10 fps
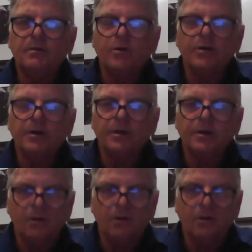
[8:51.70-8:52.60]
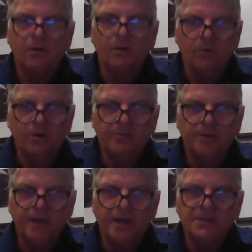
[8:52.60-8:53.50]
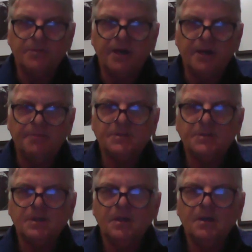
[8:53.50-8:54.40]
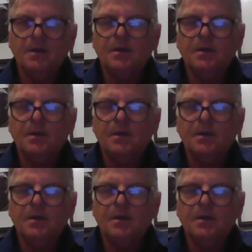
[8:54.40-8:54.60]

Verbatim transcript: their their work in their workplace, perhaps.